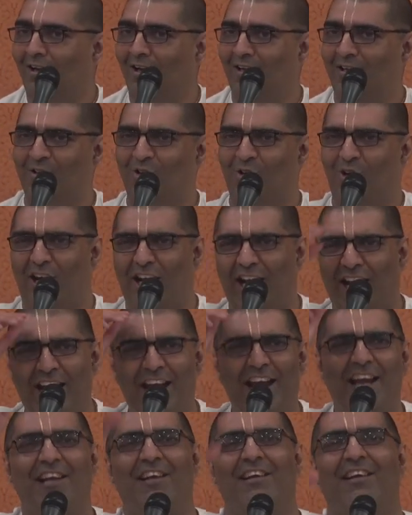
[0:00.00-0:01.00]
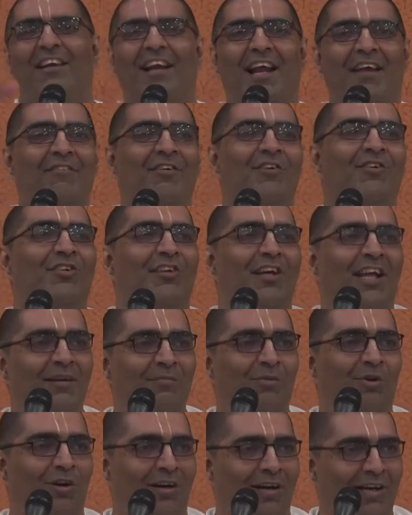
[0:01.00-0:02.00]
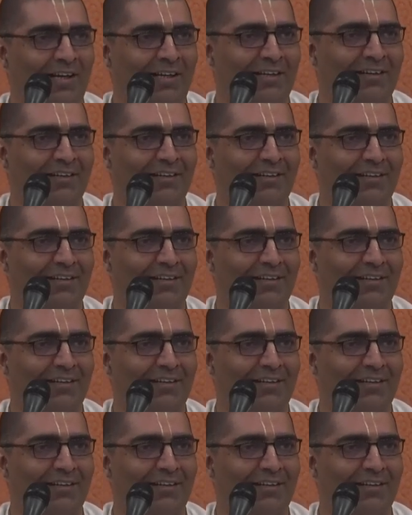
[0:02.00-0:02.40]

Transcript: You hate driving with the L board, right?